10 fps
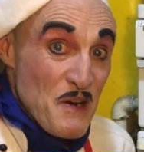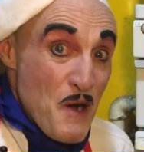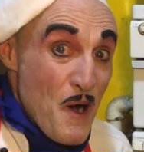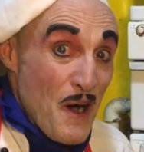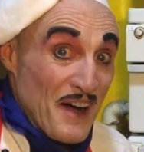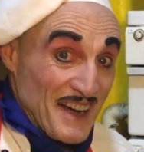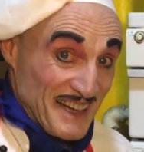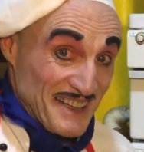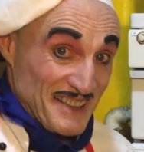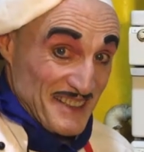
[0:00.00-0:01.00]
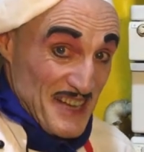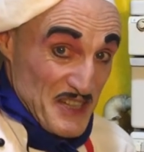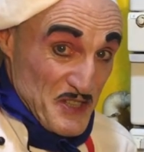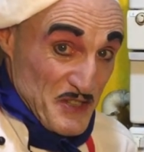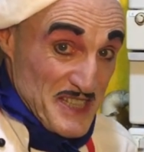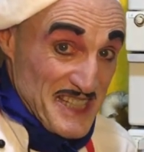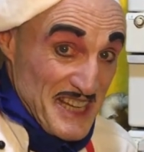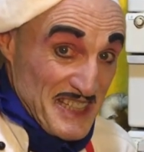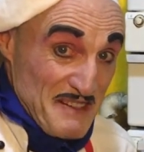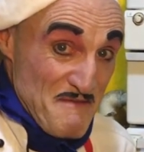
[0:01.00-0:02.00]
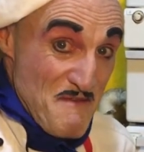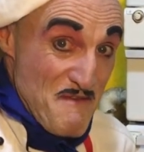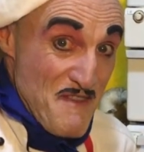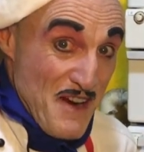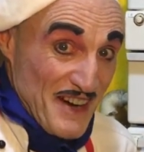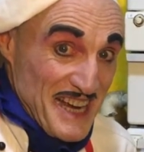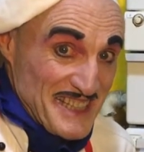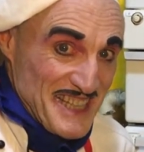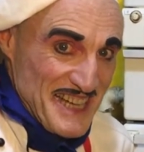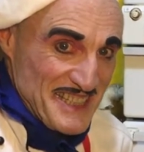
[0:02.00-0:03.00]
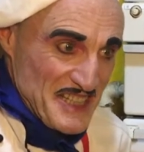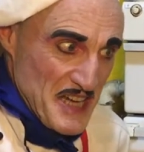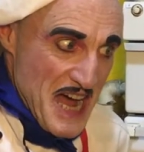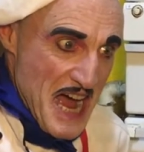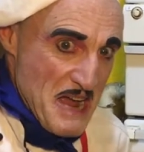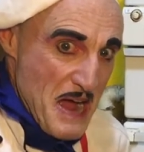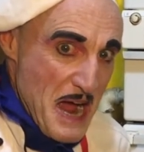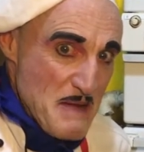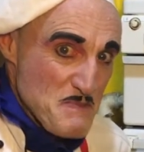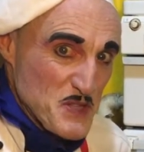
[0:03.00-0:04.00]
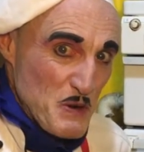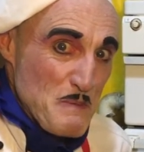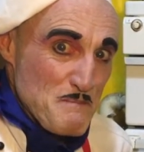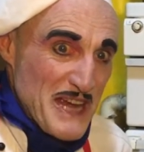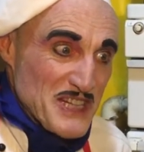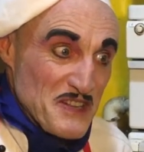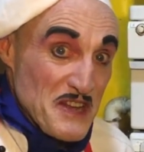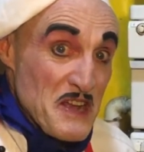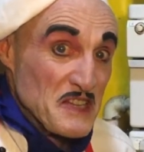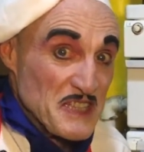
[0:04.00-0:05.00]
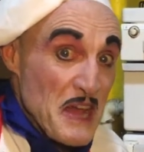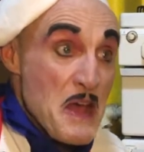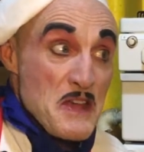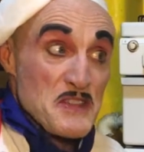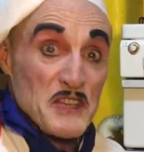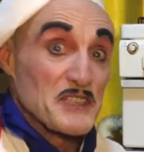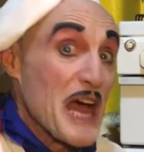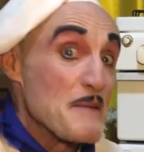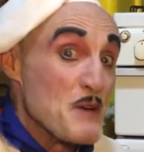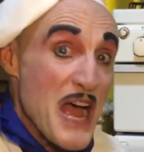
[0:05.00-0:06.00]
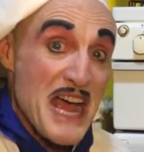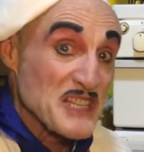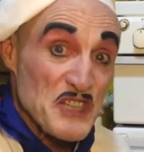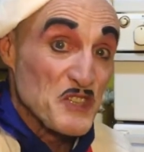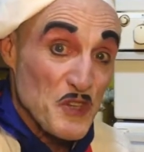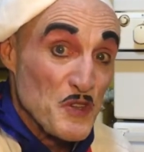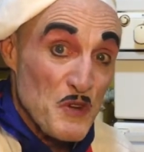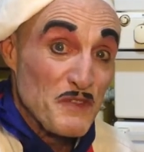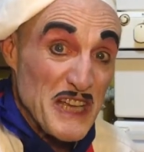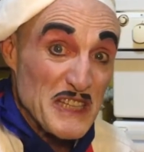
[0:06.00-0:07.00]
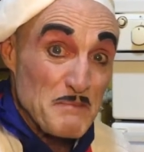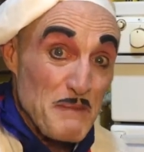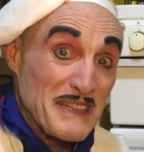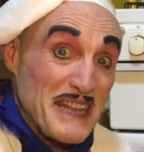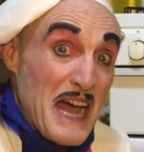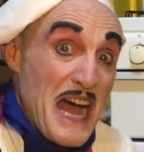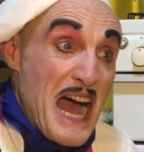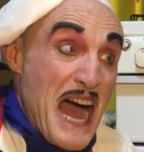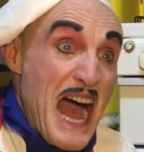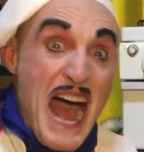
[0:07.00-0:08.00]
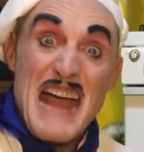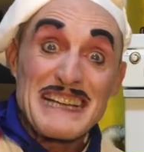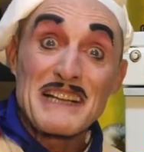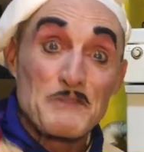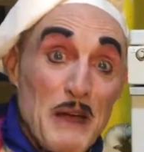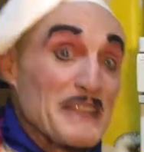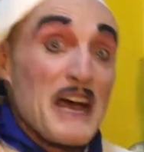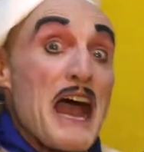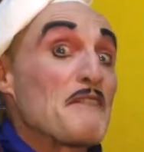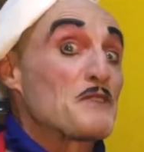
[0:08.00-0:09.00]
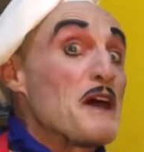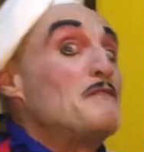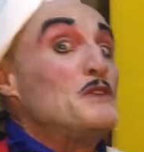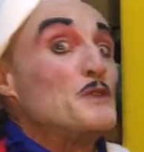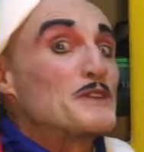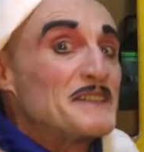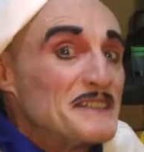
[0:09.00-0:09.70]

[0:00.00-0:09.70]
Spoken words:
Oh, Gaston is getting very excited. I'm so impatient. The timer hasn't gone off yet, but I can't wait. I have to have a look.